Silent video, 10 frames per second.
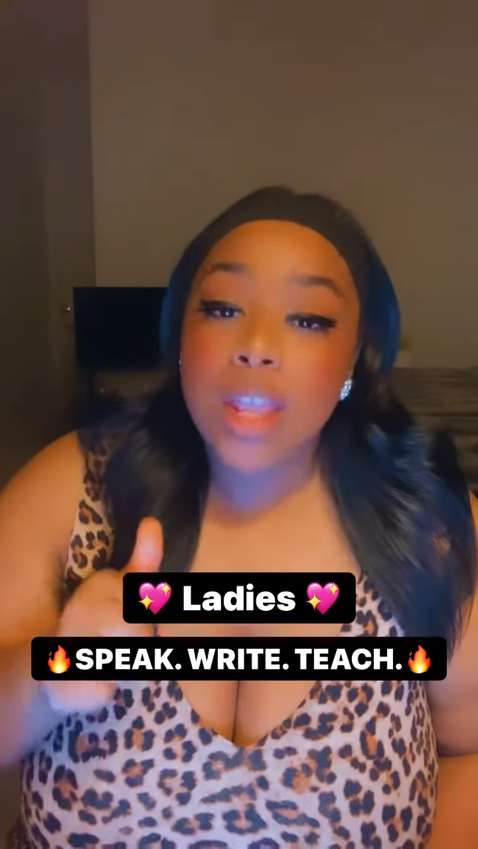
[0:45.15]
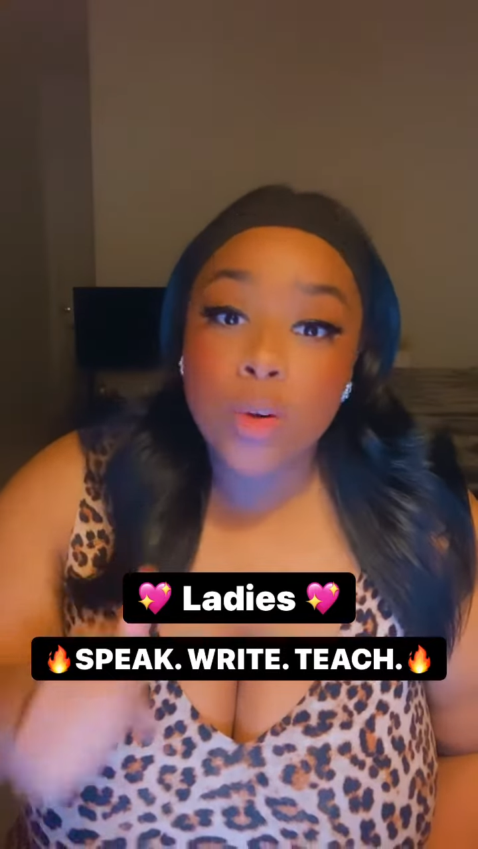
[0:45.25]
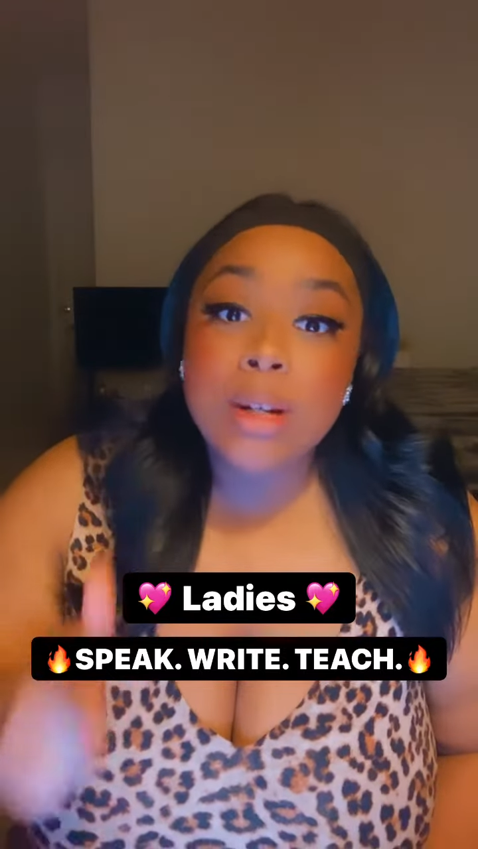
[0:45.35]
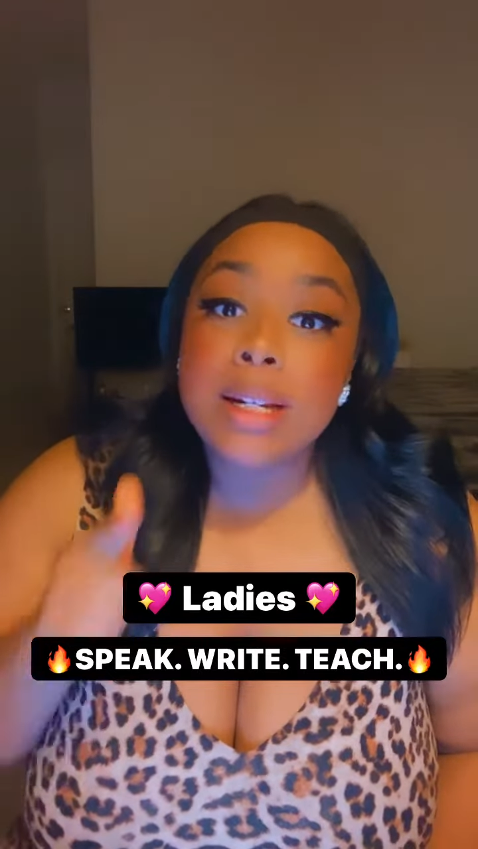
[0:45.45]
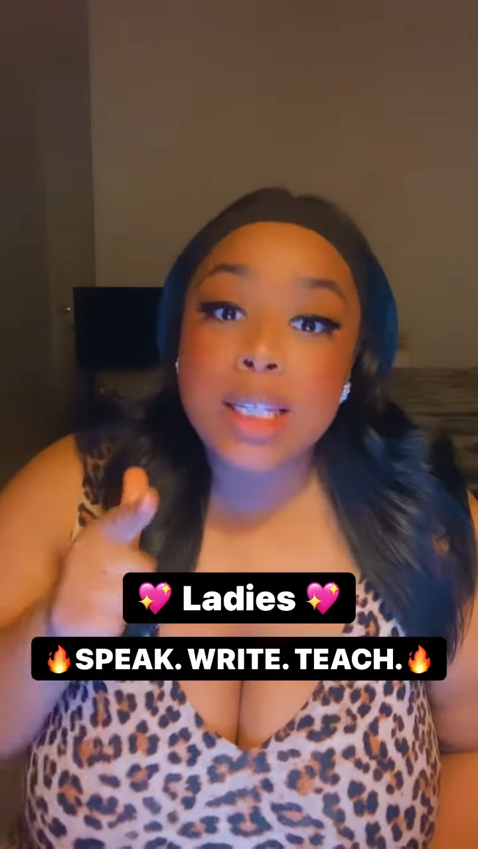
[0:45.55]
and
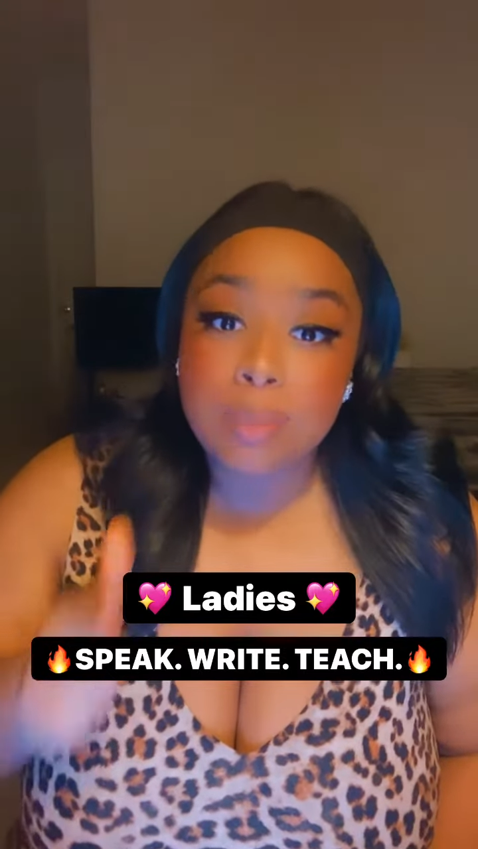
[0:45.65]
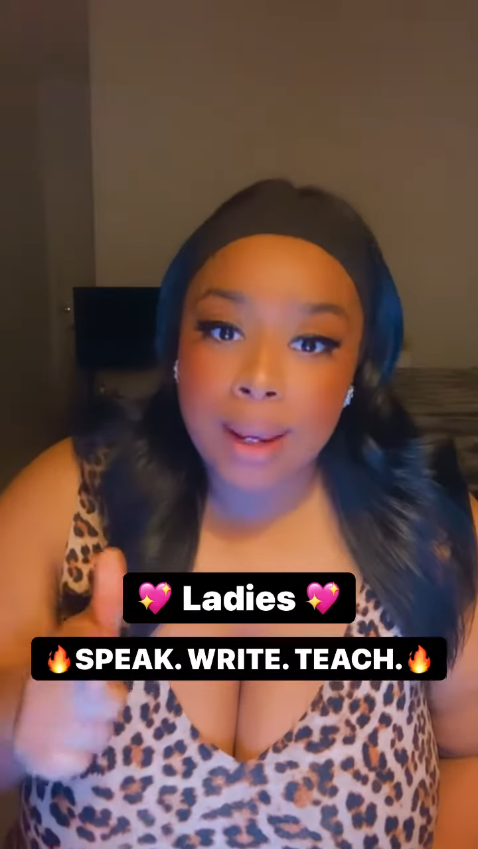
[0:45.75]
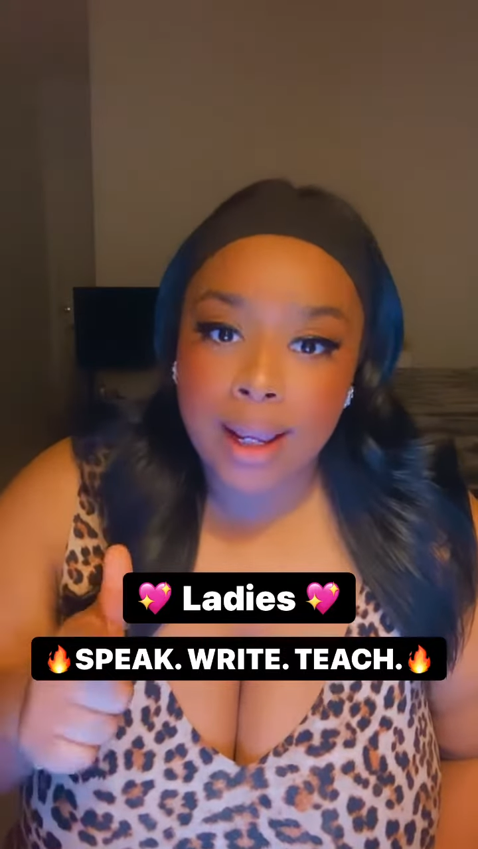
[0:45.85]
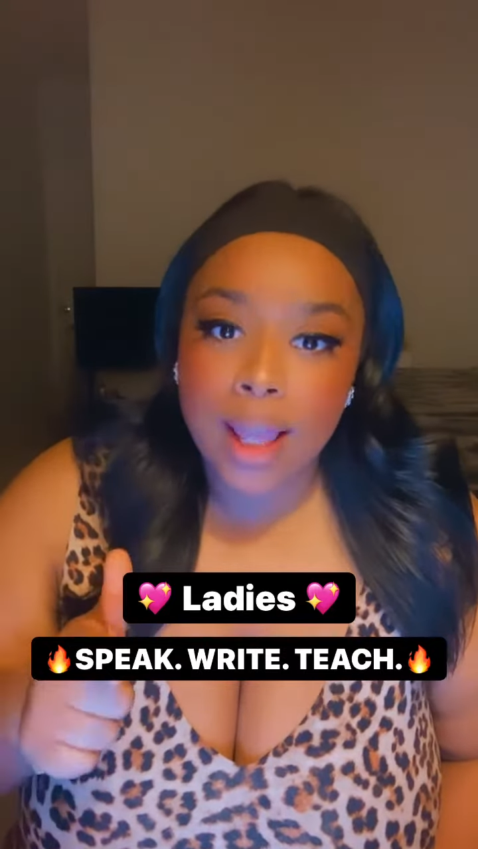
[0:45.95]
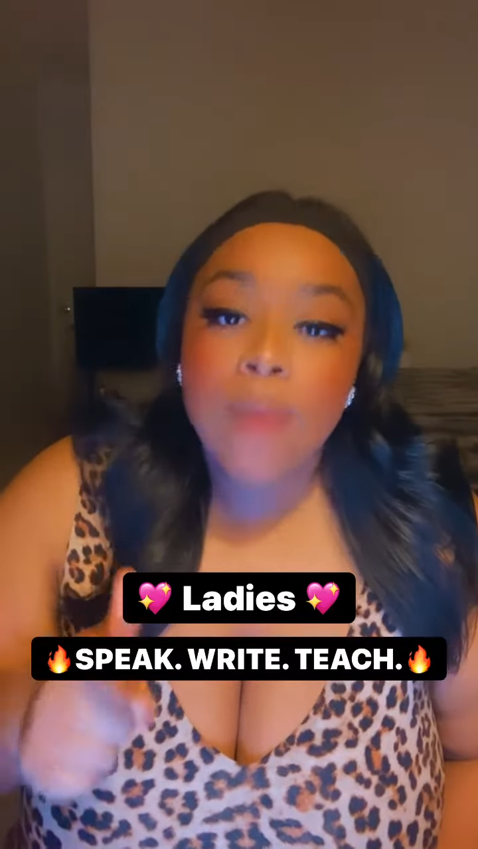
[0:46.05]
you need to
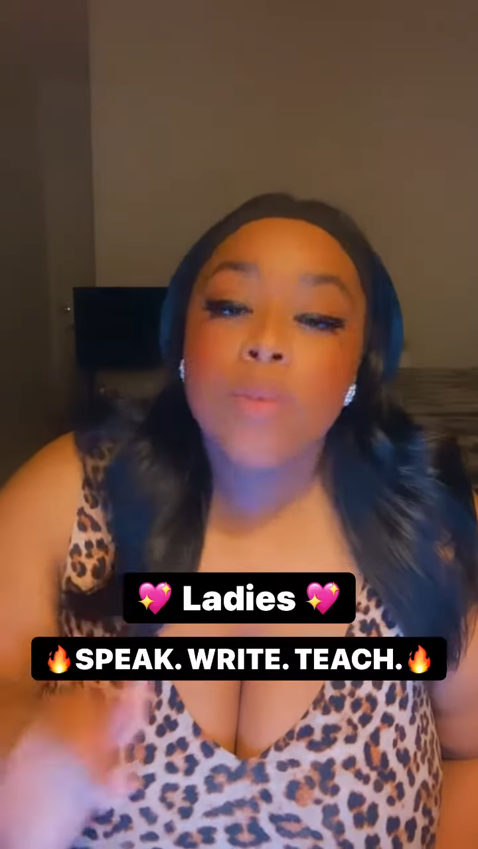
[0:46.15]
speak.